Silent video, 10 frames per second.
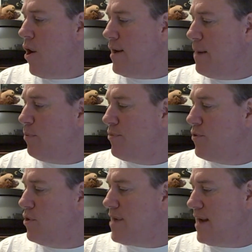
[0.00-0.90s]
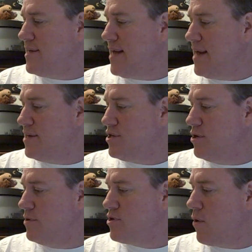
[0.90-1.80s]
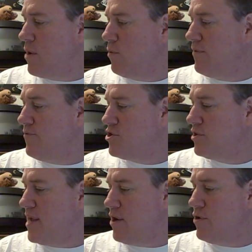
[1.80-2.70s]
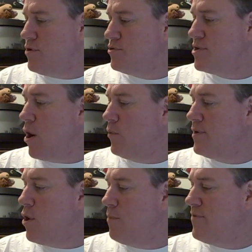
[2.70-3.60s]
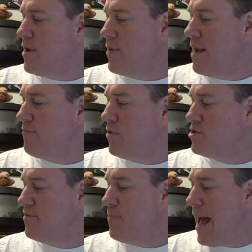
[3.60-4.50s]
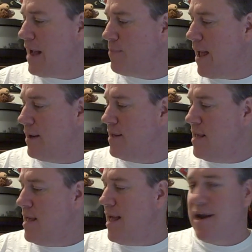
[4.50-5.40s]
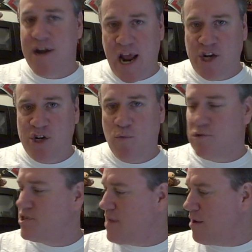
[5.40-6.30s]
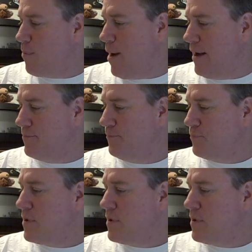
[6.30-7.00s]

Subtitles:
On April 3rd, 1982, Atari will officially introduce the only home video game version of Pac-Man, and a nation will celebrate.